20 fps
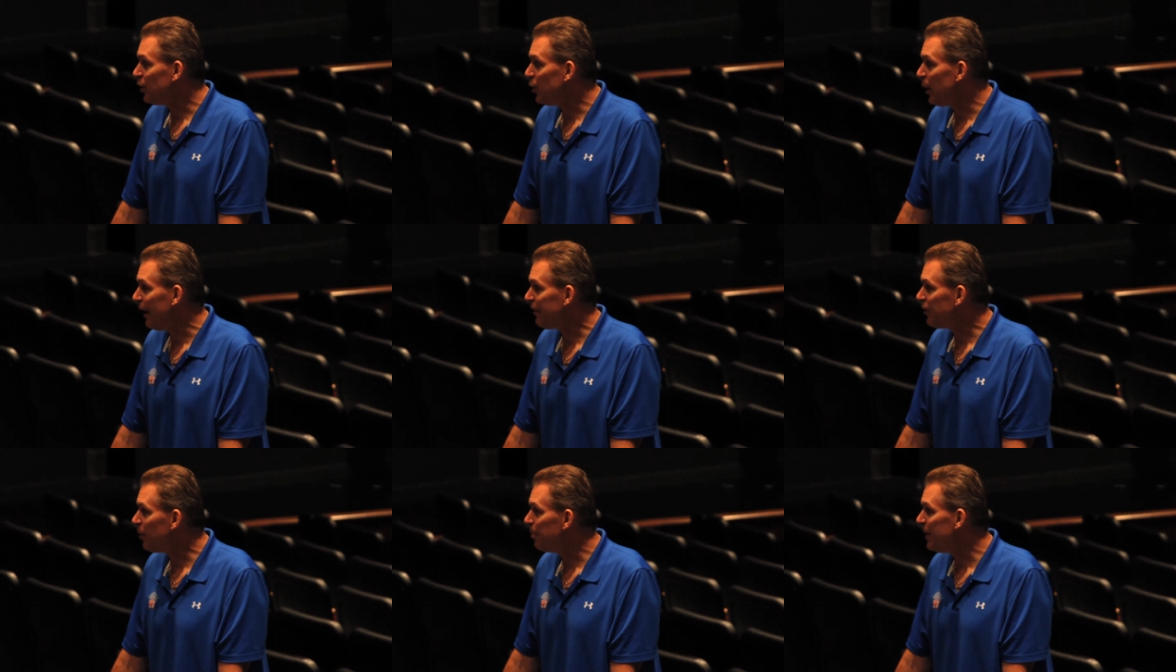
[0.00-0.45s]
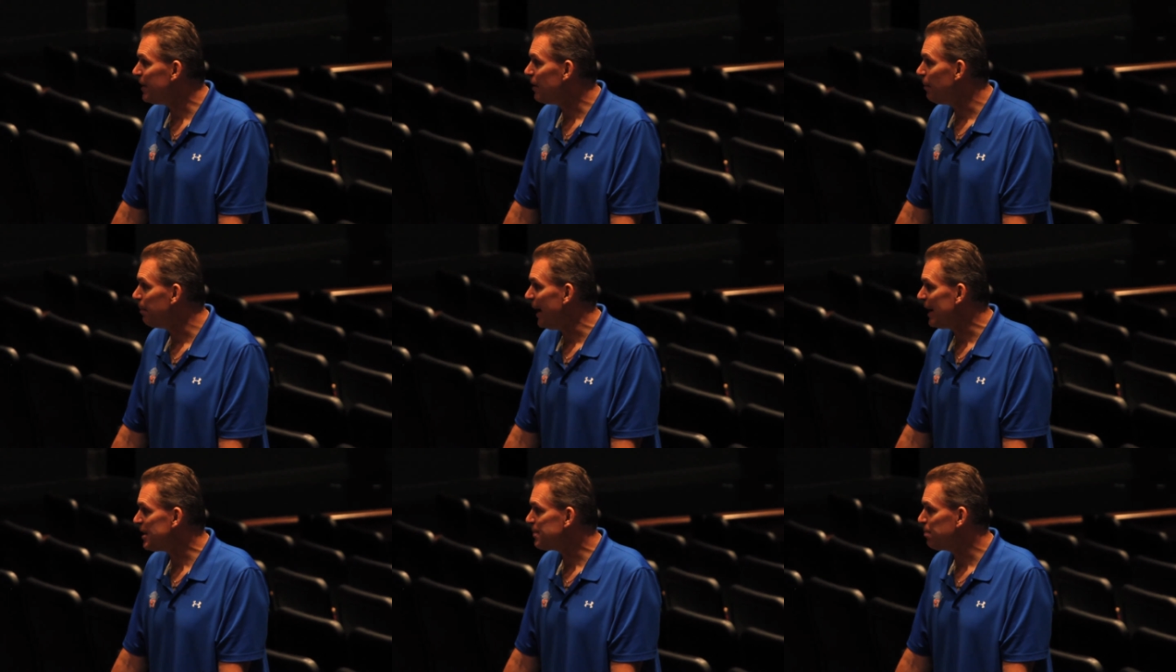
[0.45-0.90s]
You have to be the
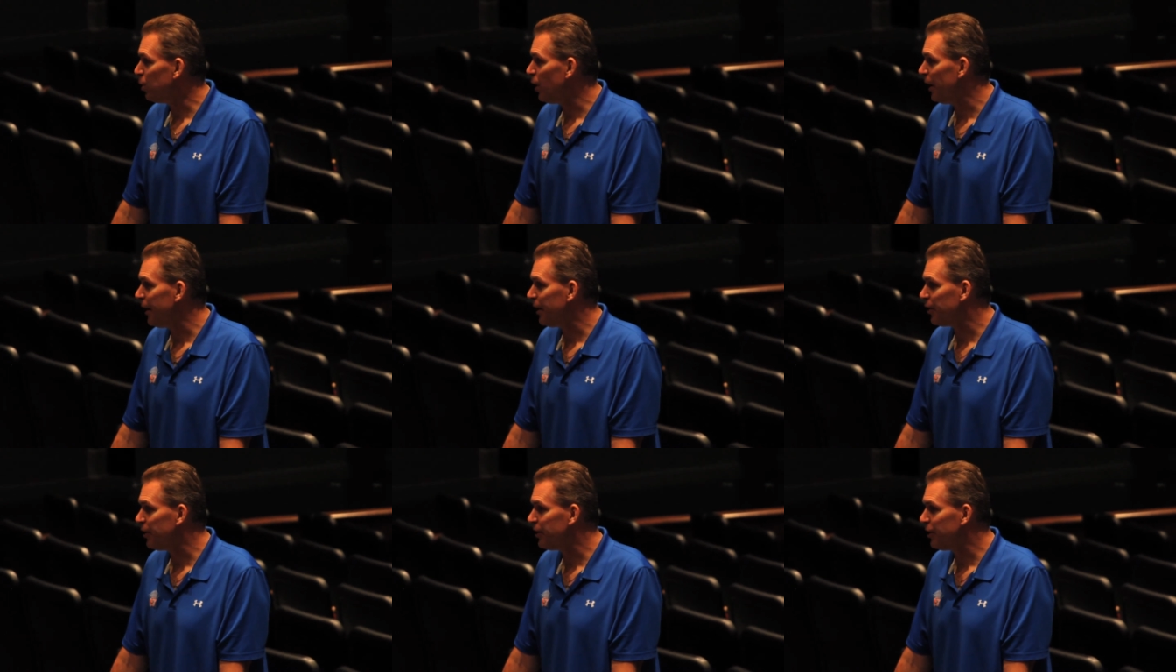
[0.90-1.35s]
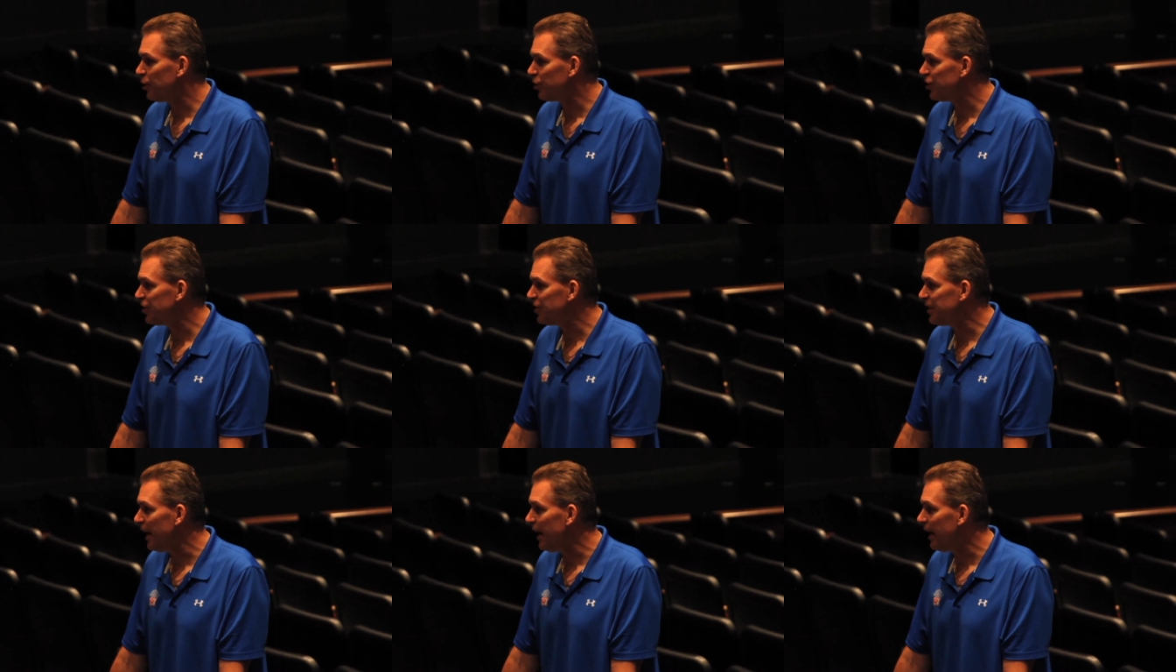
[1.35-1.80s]
best player in your
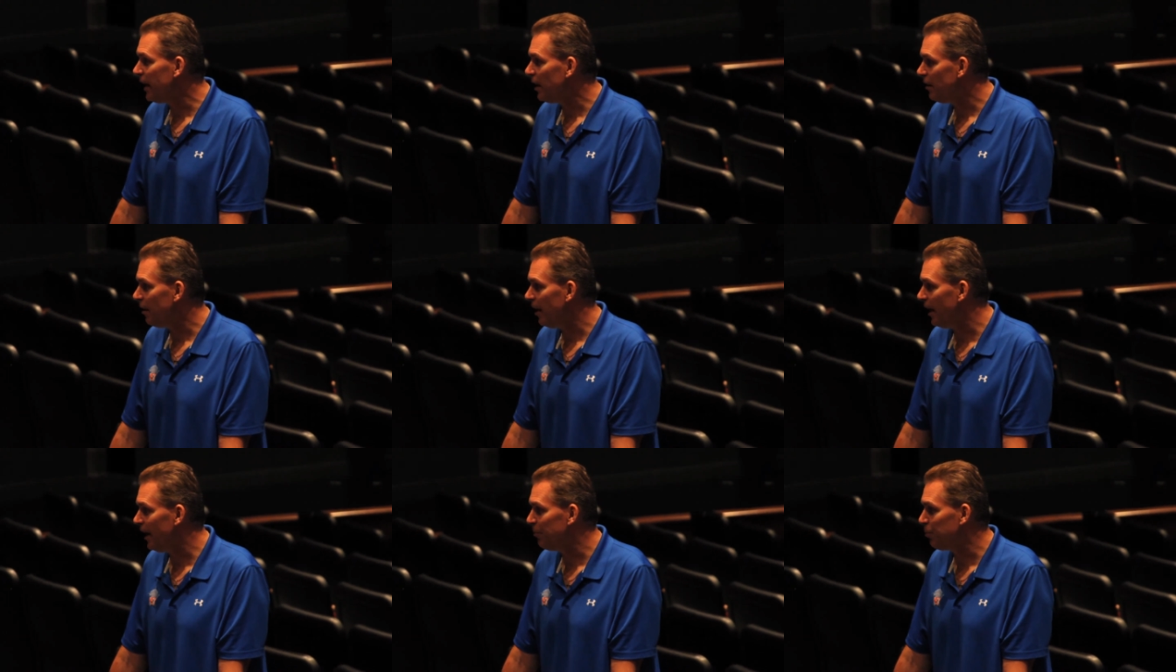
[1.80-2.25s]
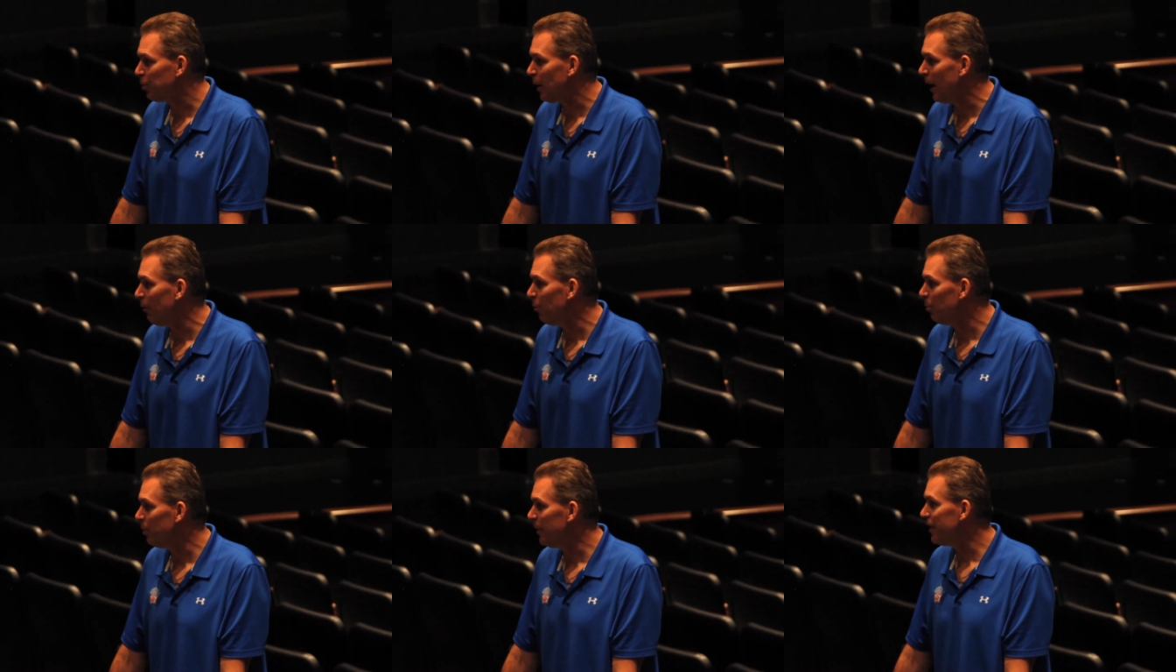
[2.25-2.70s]
state and
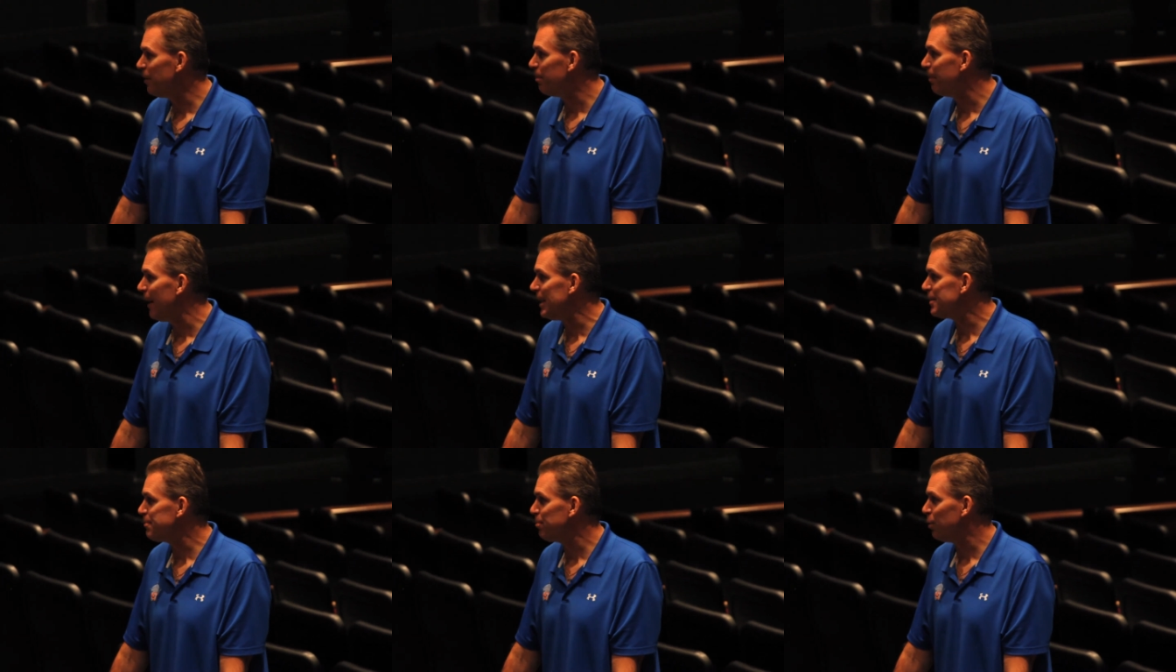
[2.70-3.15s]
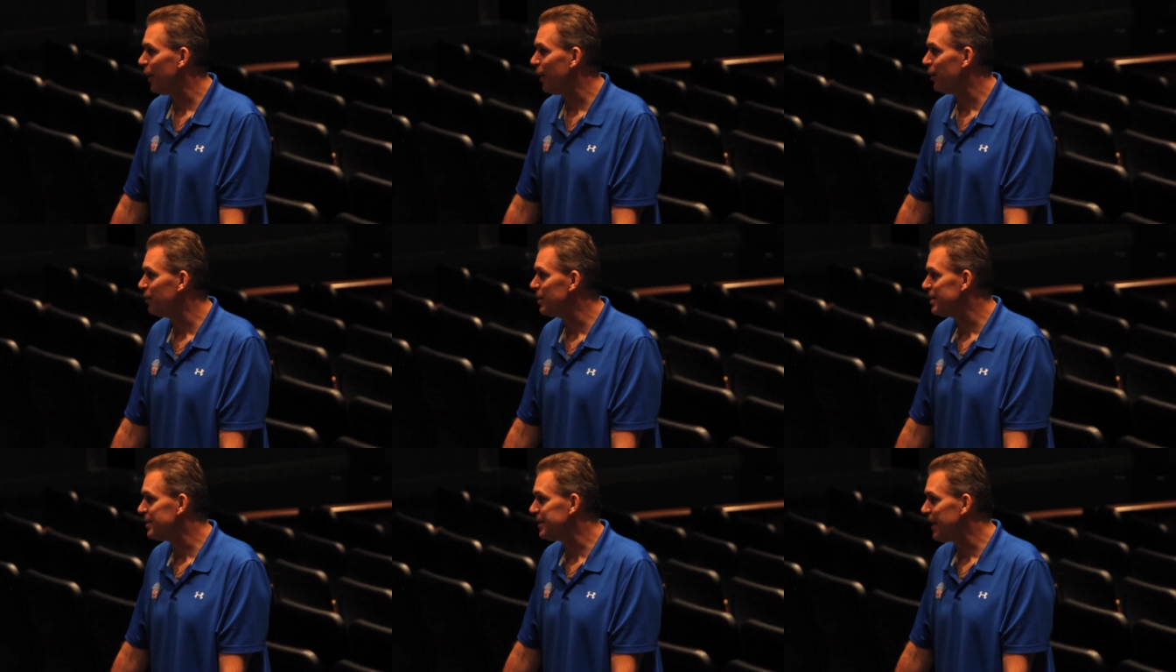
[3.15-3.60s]
probably the best player
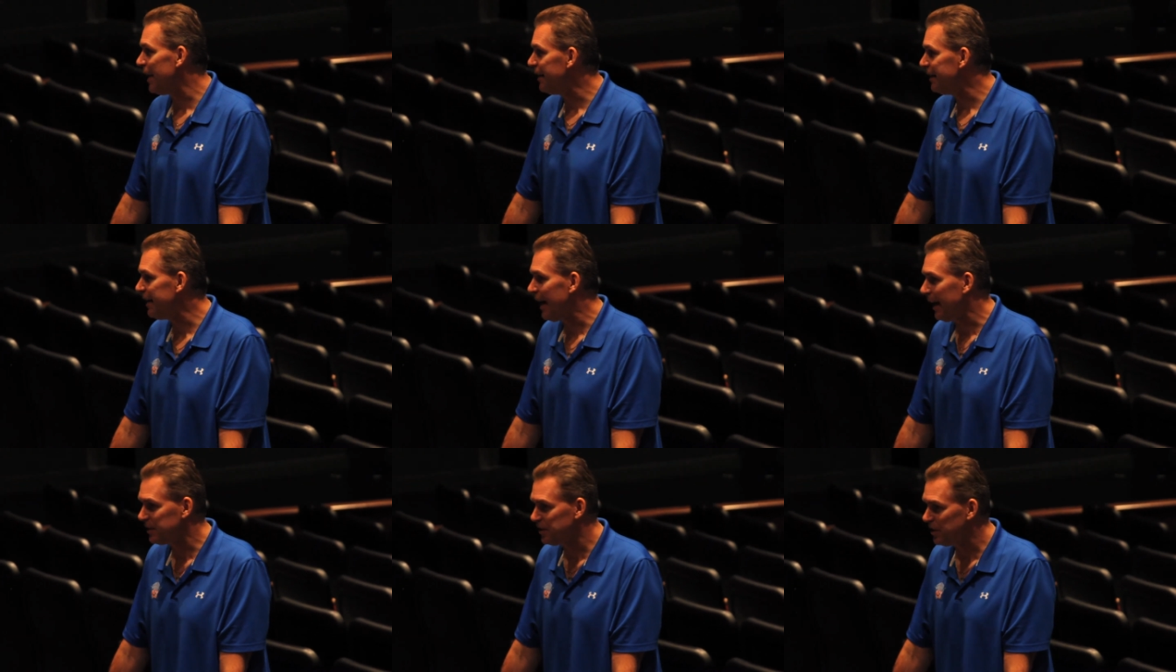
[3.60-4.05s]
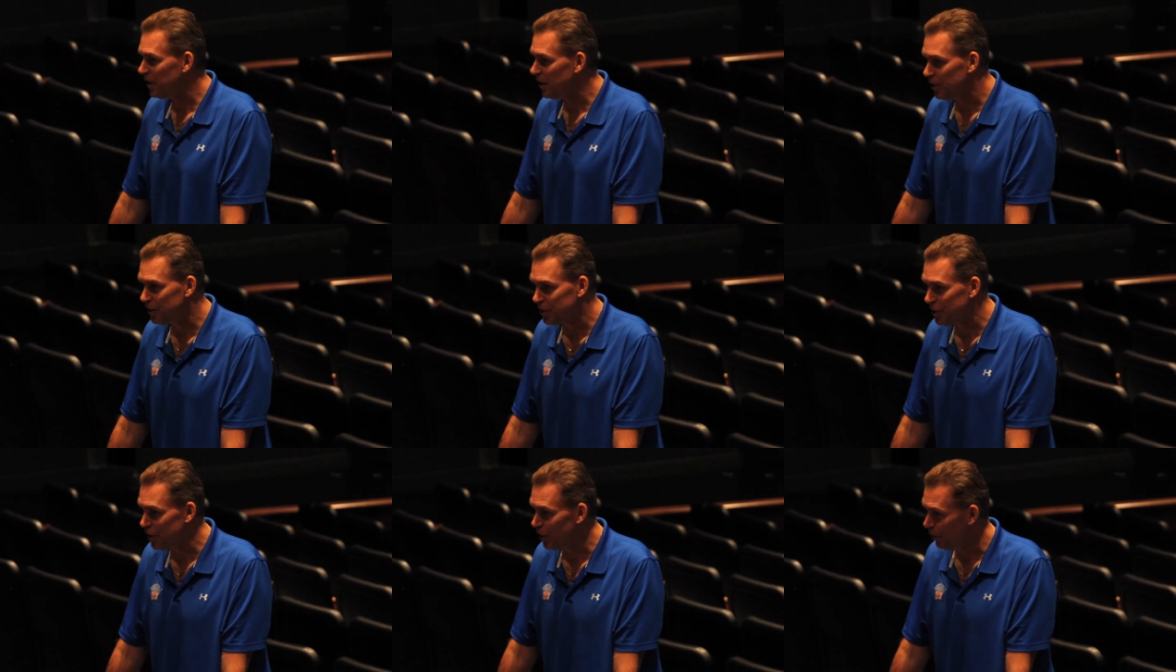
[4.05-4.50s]
in the state next to you
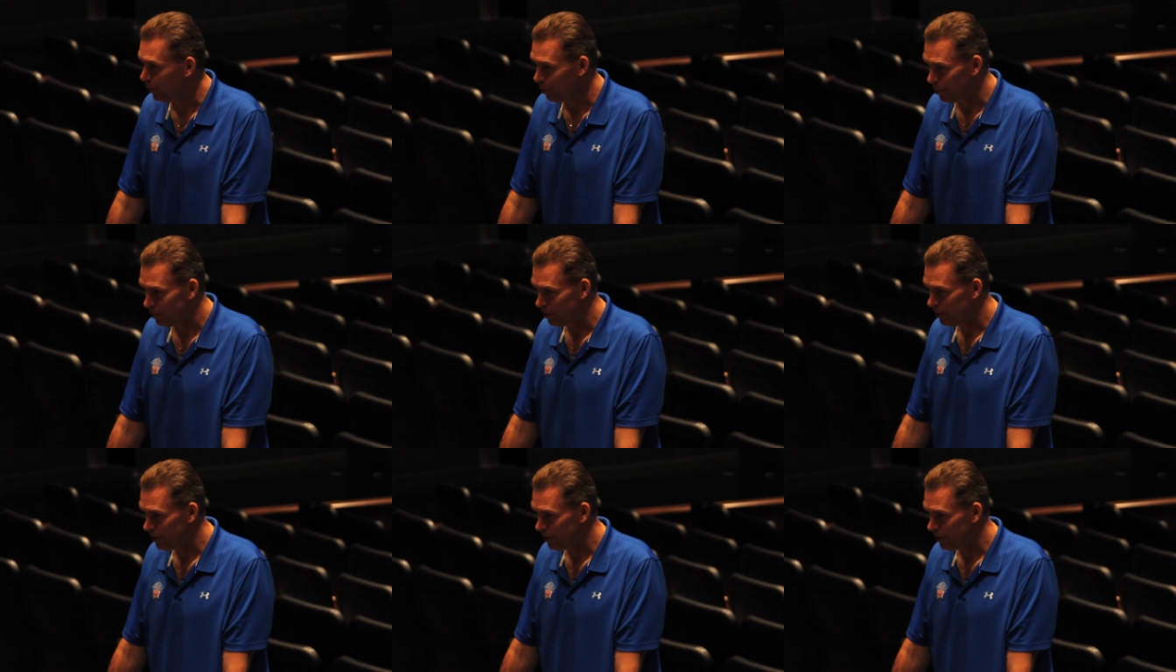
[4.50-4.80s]
too.